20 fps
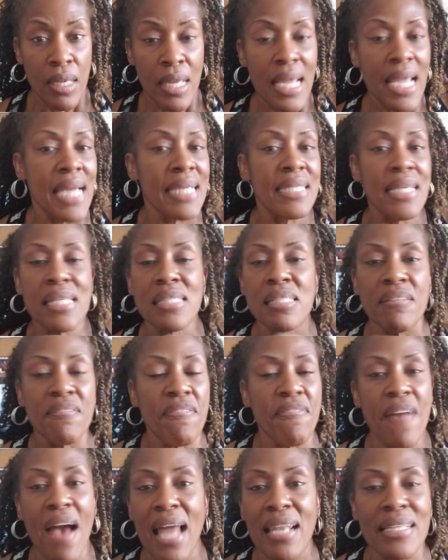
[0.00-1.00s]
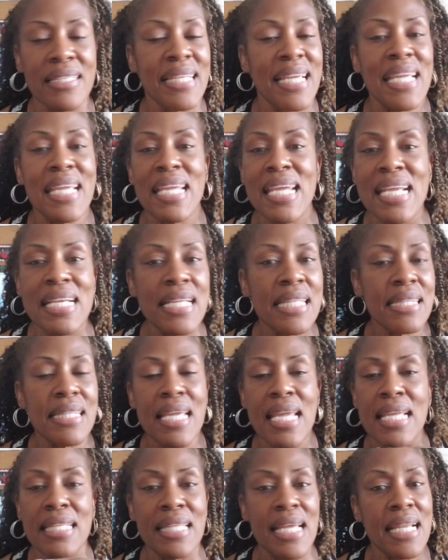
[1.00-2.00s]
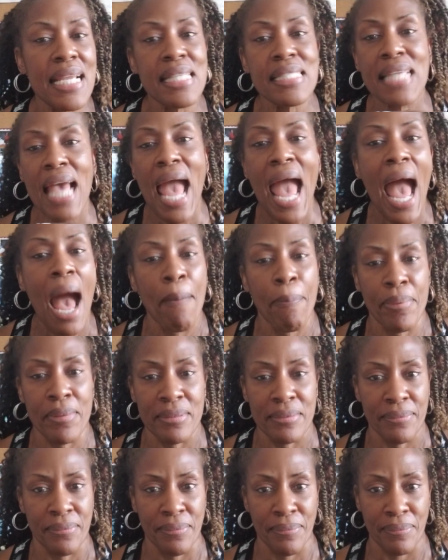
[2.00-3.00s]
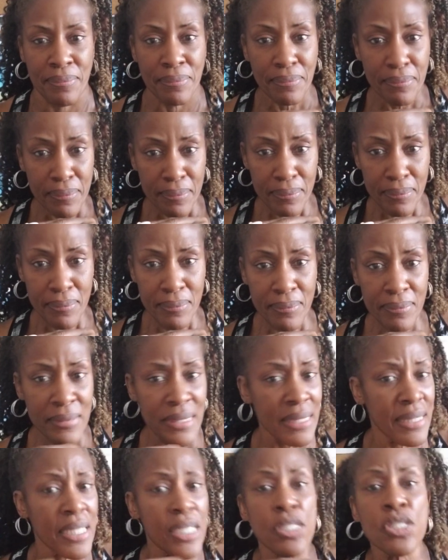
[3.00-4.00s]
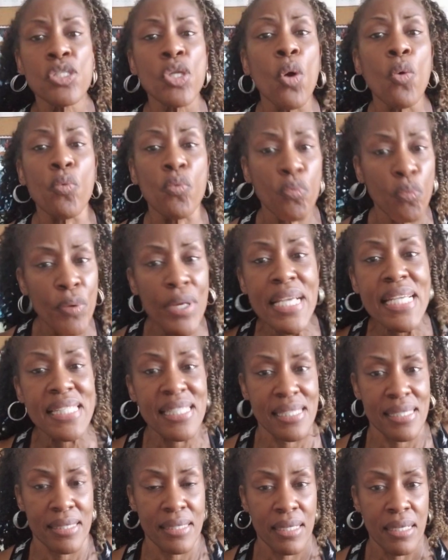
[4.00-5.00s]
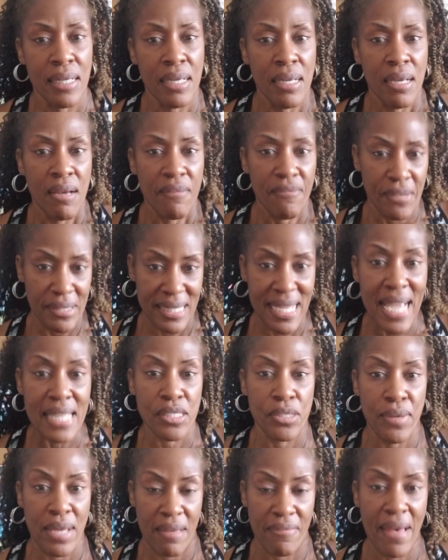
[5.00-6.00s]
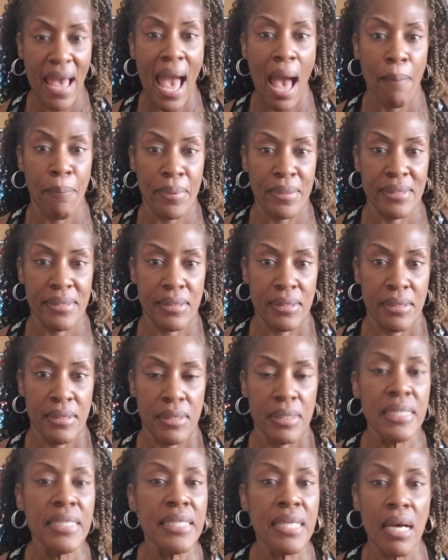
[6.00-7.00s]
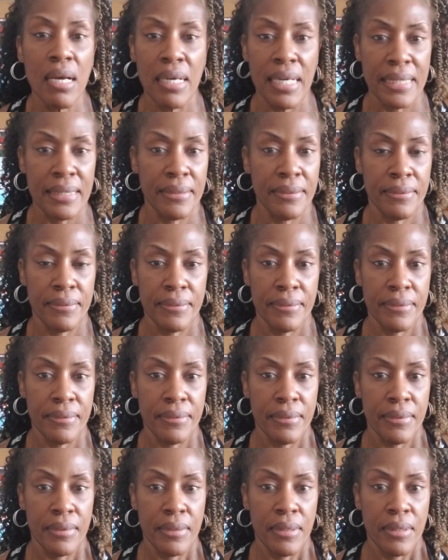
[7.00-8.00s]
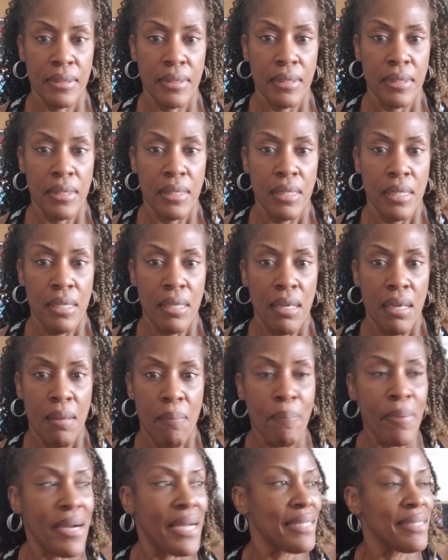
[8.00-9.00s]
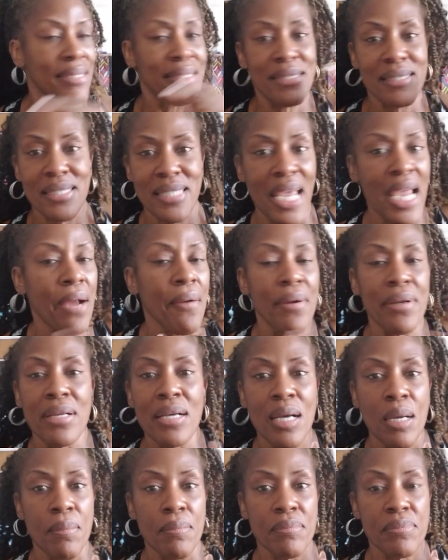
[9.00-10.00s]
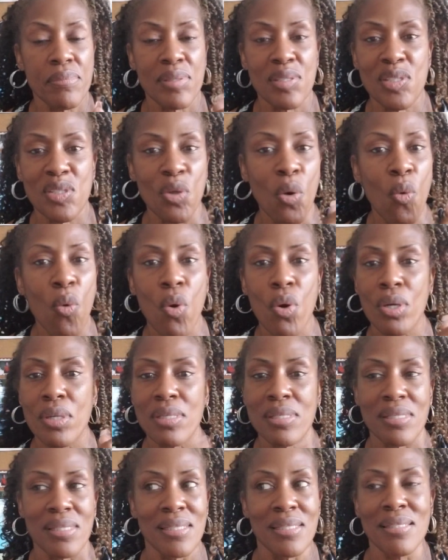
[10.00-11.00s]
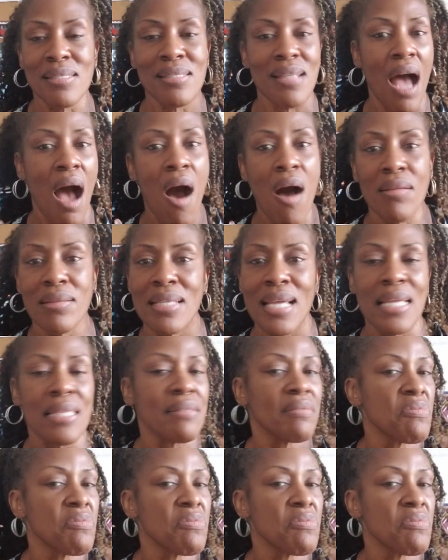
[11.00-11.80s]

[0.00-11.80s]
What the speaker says: It doesn't validate anything that has happened. There's no reason for that to have happened. None. But tearing up stores and all that.